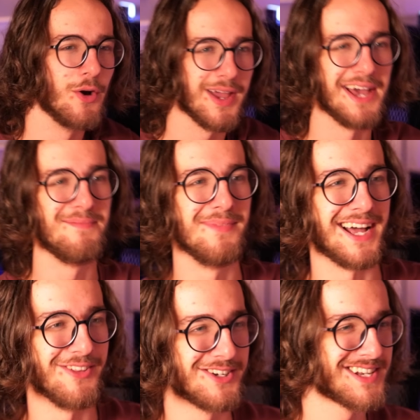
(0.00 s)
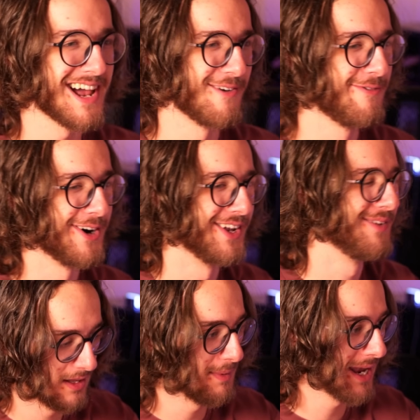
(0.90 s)
Okay, that looks kind of fun.
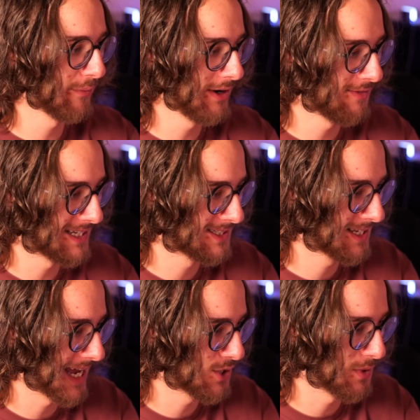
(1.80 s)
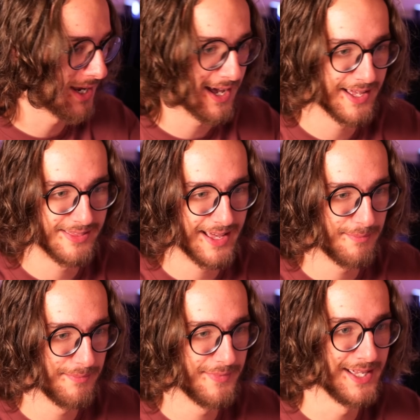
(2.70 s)
Let me get rid of that sketch we had.
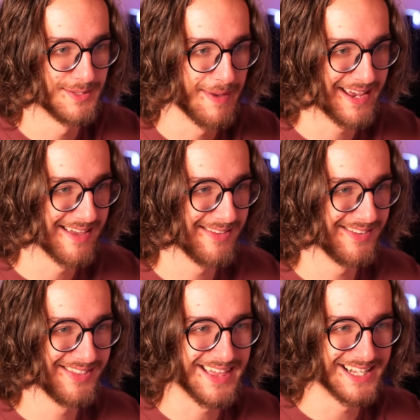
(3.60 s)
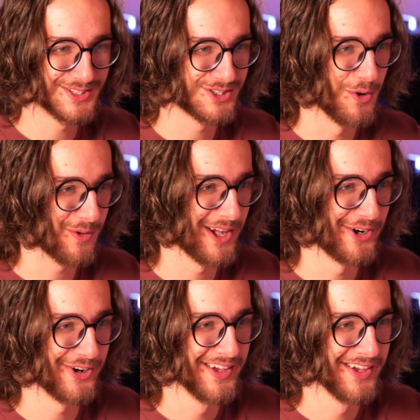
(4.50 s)
That is making things so cluttered.